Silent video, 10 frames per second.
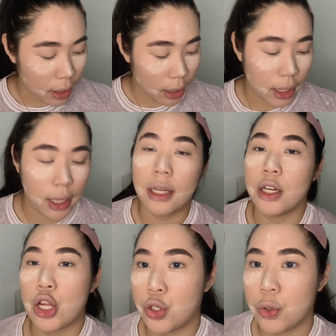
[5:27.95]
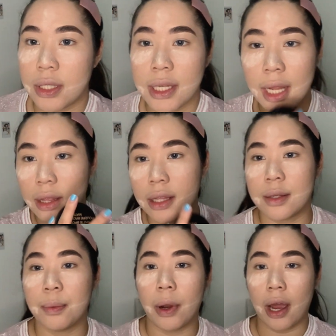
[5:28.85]
And to set this
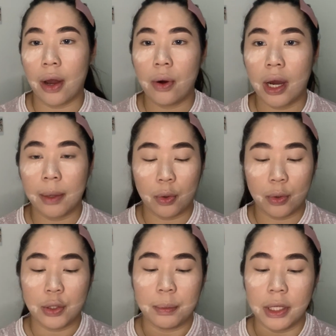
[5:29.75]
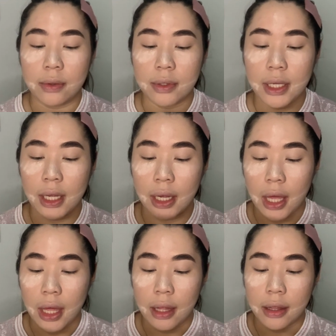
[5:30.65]
brow, I'm going to be using
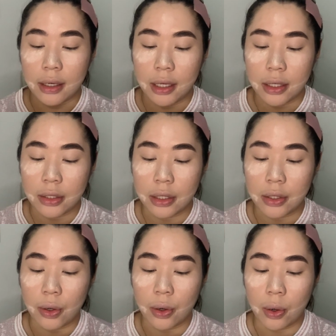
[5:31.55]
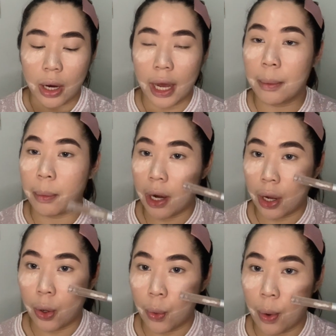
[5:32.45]
the Eyeshadow
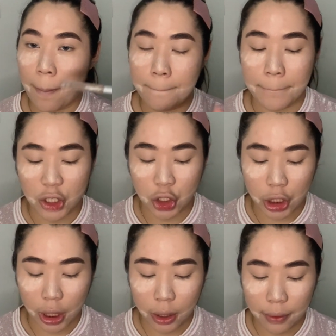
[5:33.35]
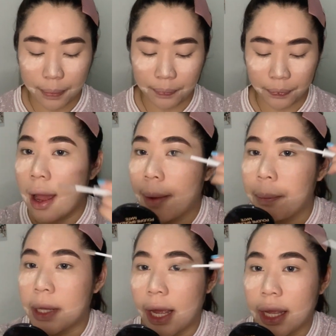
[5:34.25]
Eyebrow Gel,
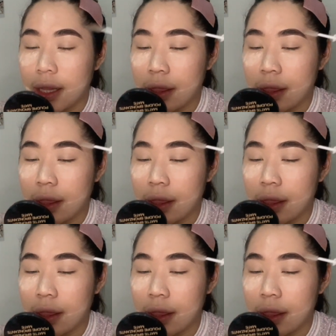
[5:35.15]
applying it